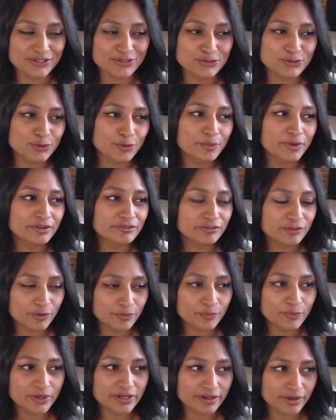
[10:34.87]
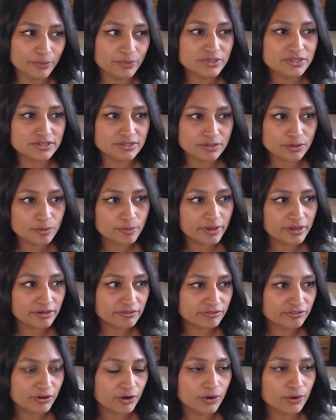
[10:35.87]
Zoom info, but it was Zoom
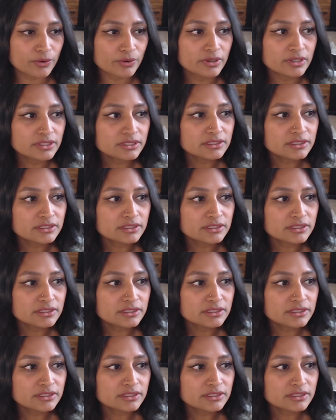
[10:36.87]
info